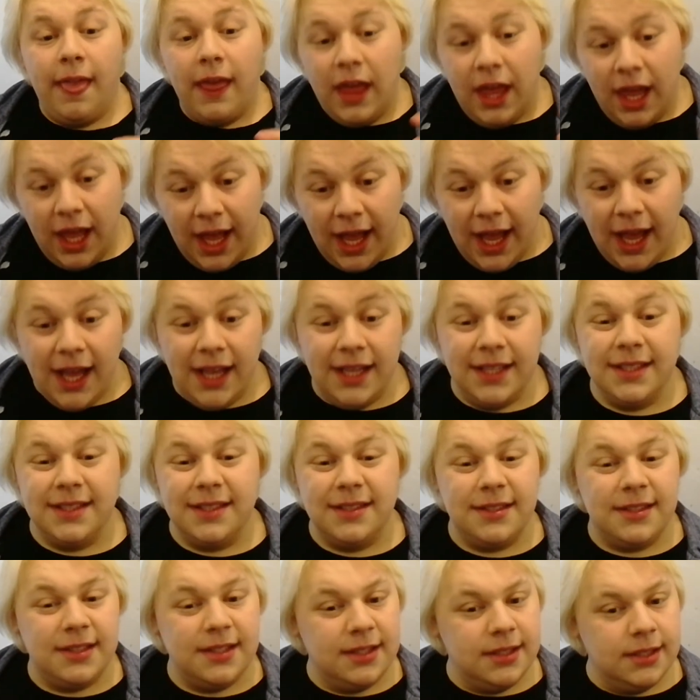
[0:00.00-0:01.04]
has
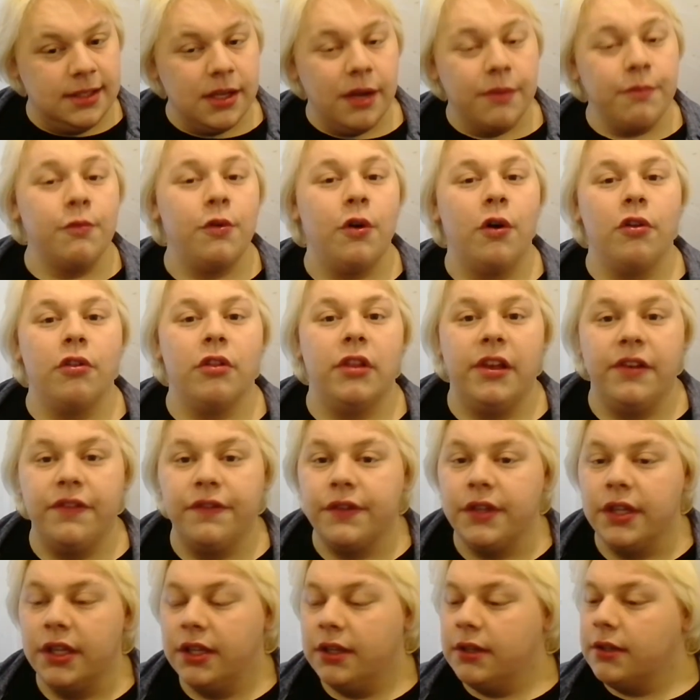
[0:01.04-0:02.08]
somewhat
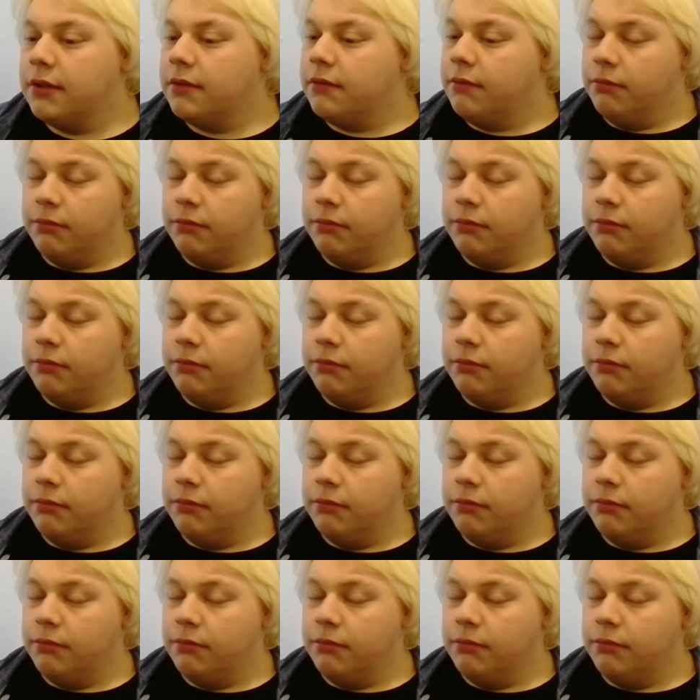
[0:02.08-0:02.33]
lifted,